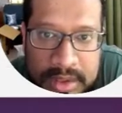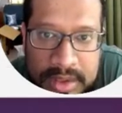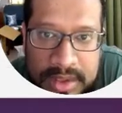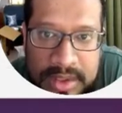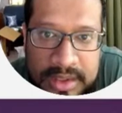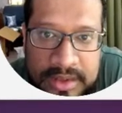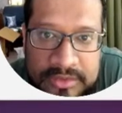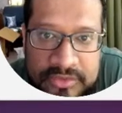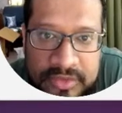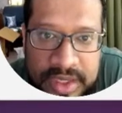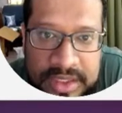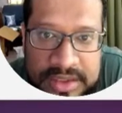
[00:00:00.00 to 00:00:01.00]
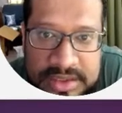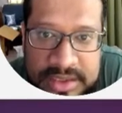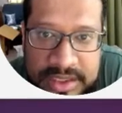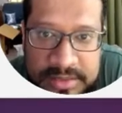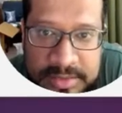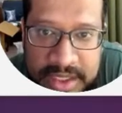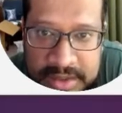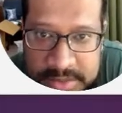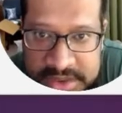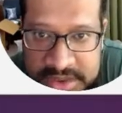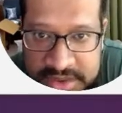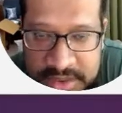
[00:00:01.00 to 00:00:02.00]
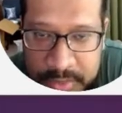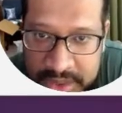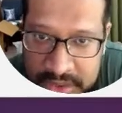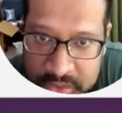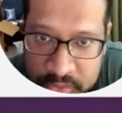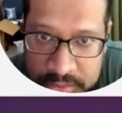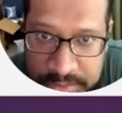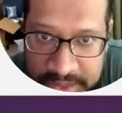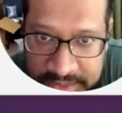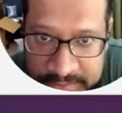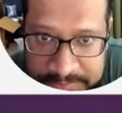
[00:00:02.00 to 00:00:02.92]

And find a date parameter that we can group by.